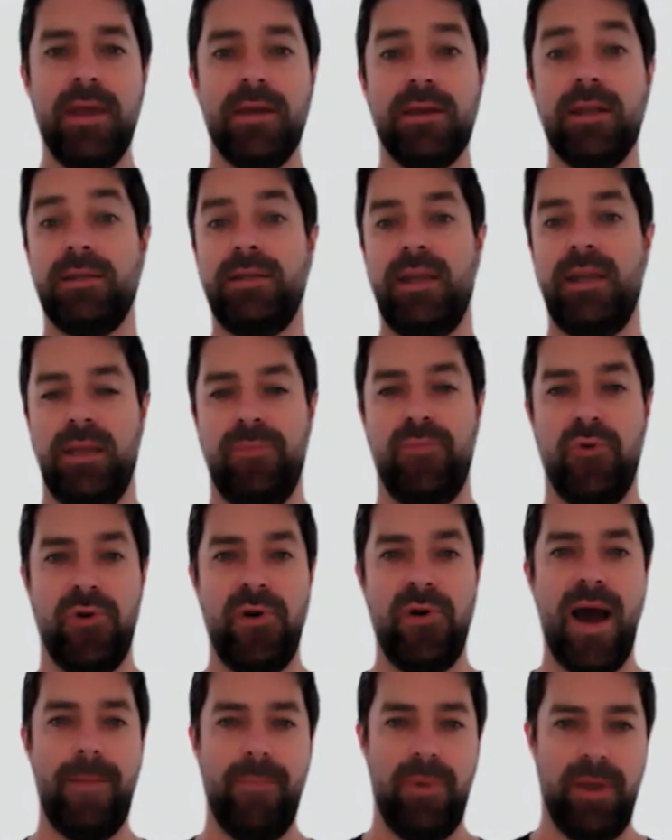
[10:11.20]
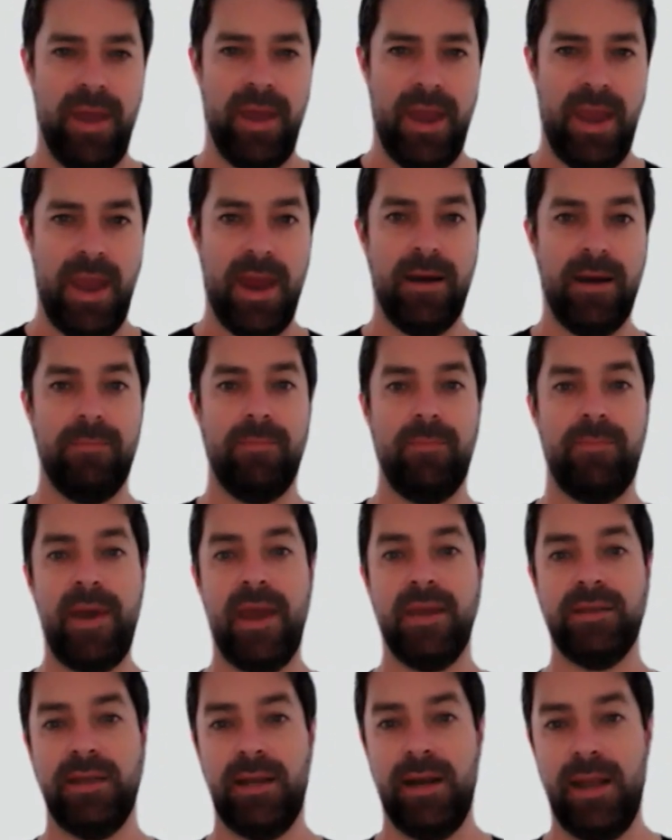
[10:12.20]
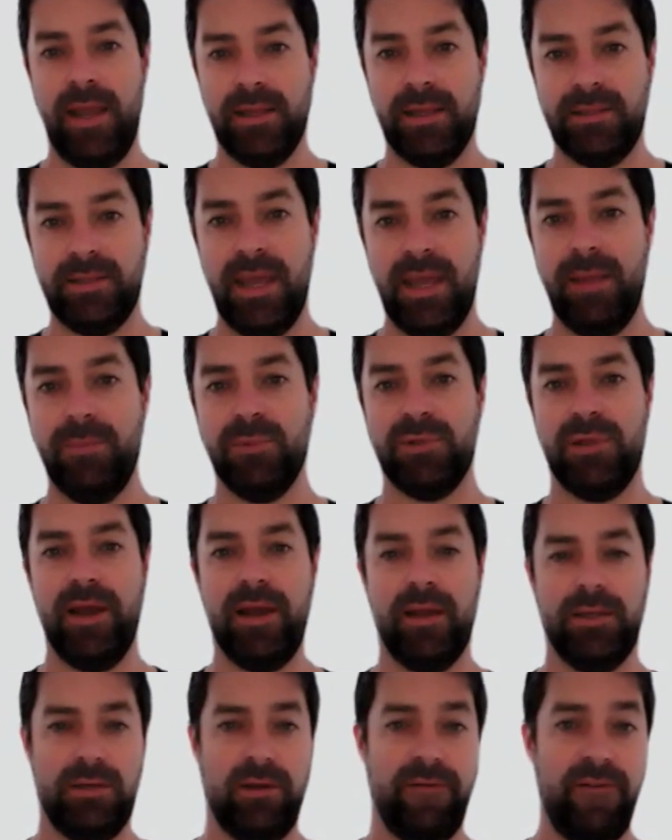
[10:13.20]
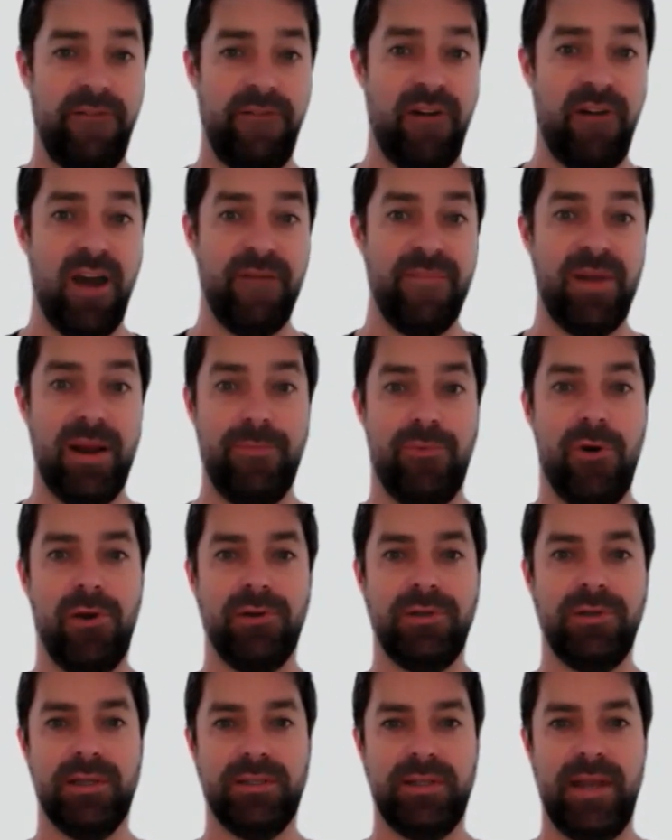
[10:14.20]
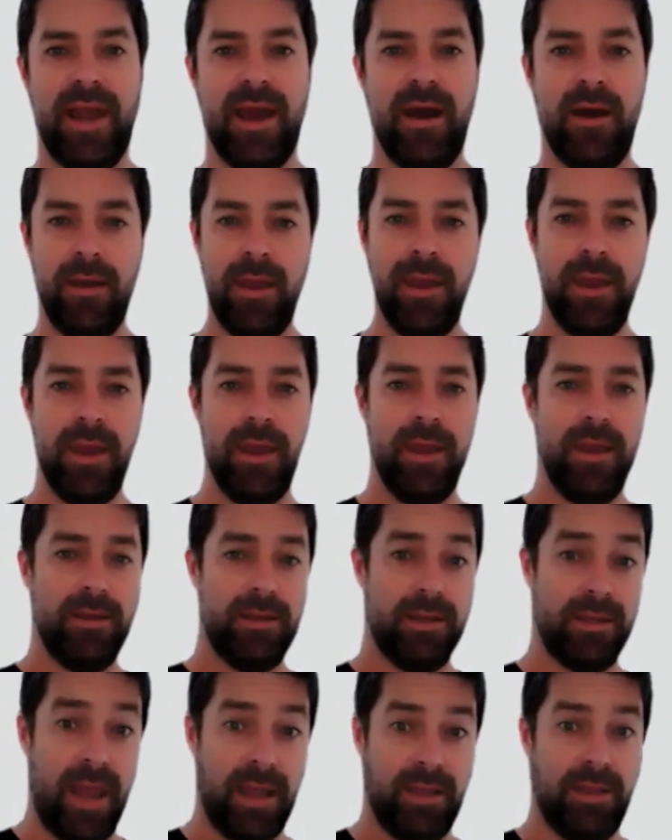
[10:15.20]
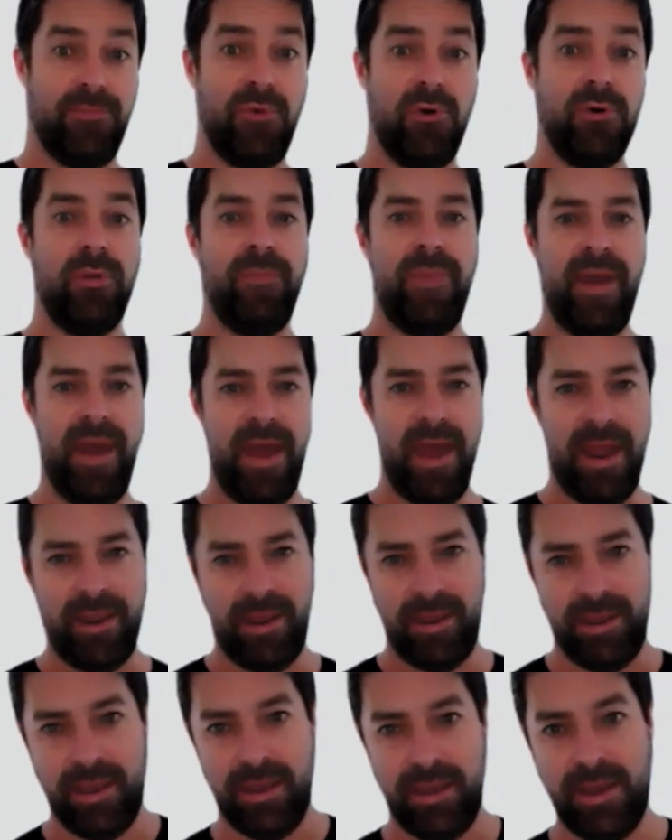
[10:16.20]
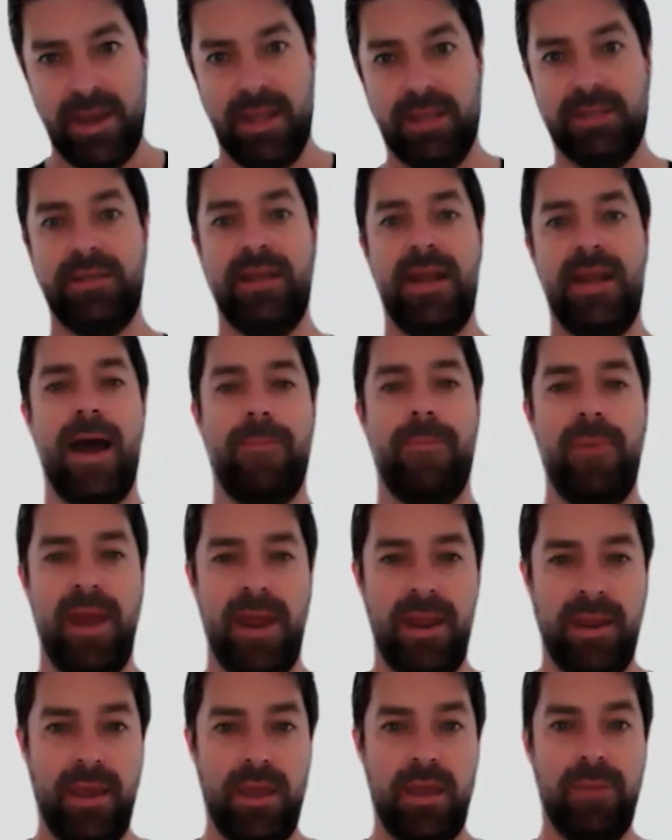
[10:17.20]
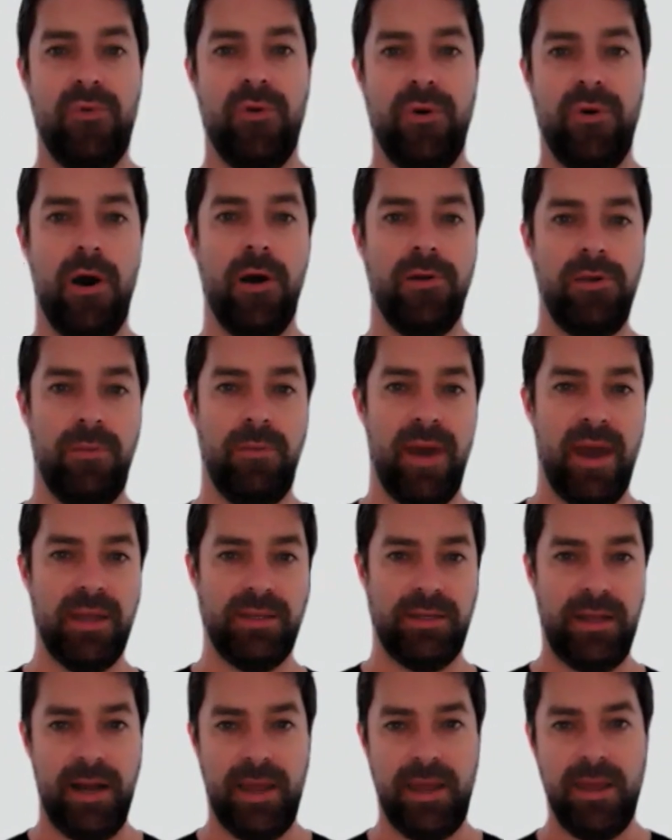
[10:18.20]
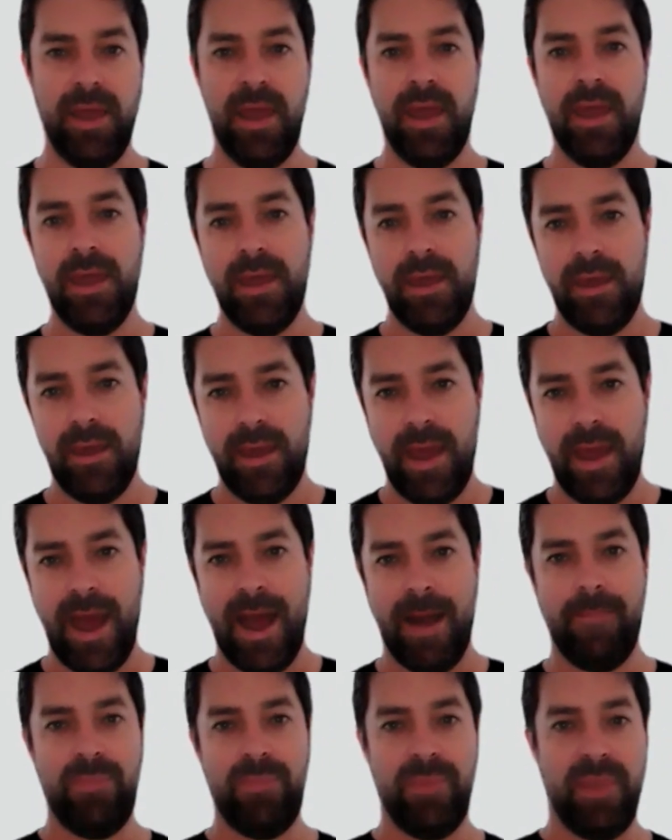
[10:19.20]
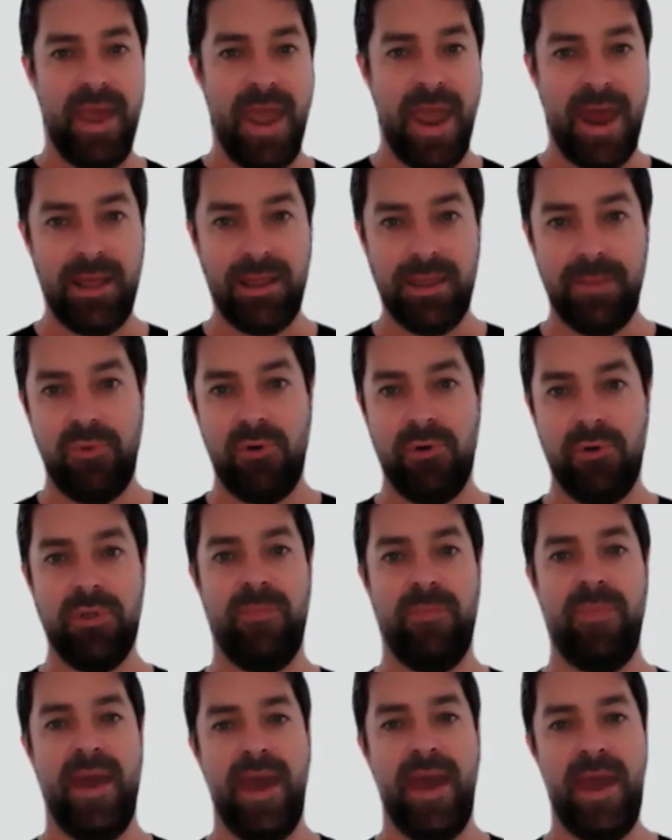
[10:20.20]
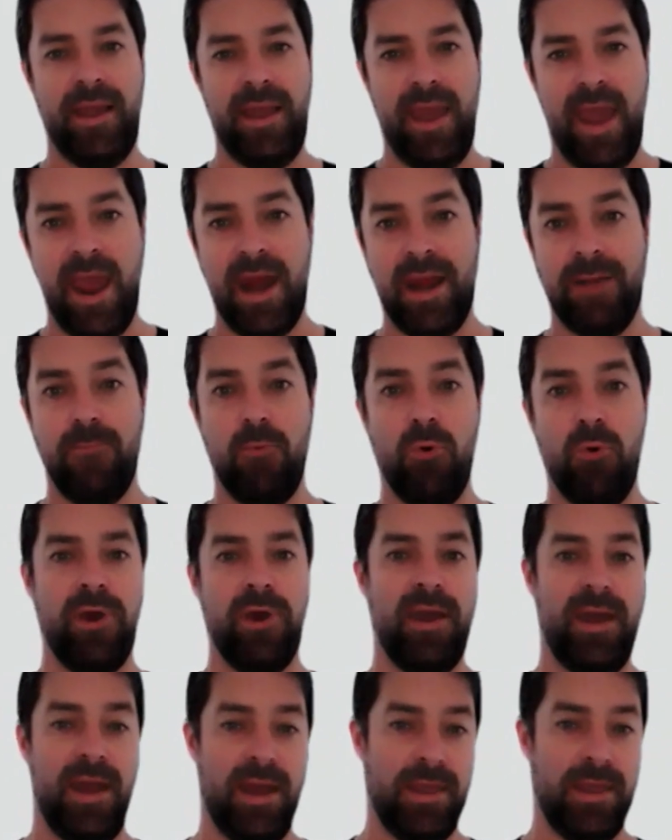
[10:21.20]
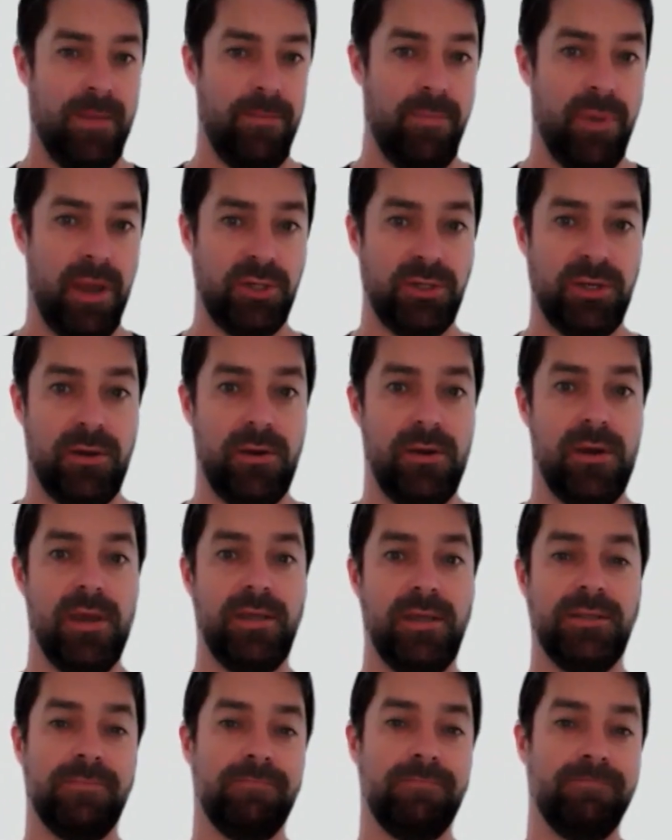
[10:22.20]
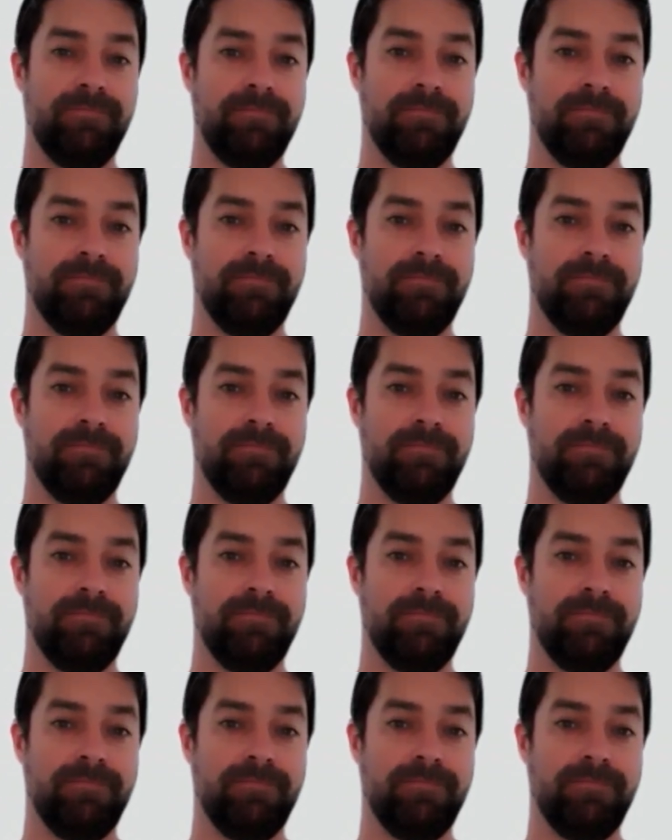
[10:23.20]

to set the brew up. And basically it seems like a sort of a 5-minute process now to take the brew in the bag, get it set up and get your brew on. You're basically adding the brew in the bag, adding water, and then pitching your yeast.